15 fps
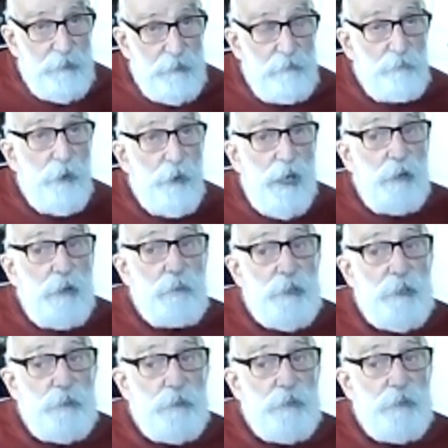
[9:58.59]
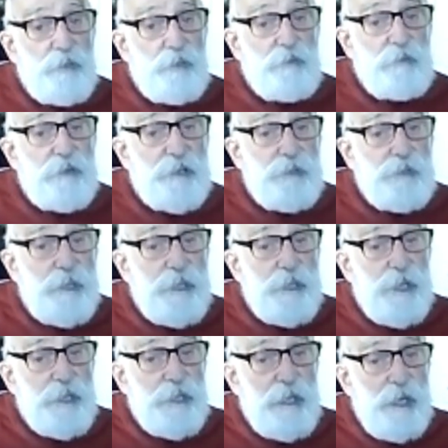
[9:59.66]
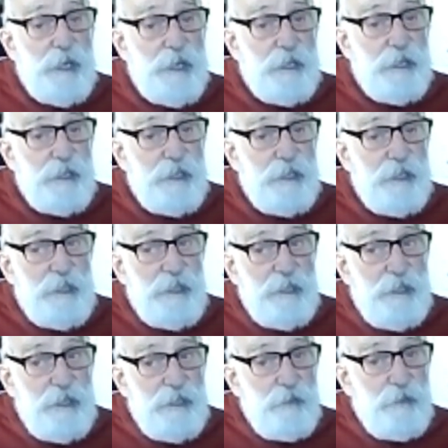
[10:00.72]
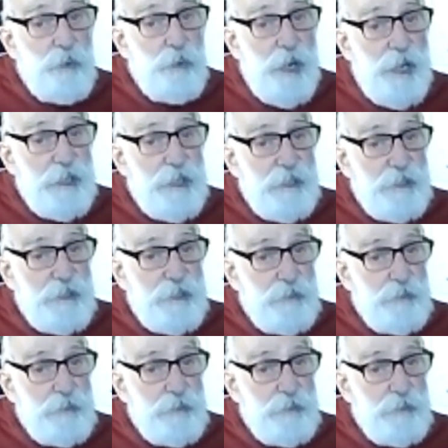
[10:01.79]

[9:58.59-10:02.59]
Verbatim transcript: and wow, we sort of move into a yet higher awareness, a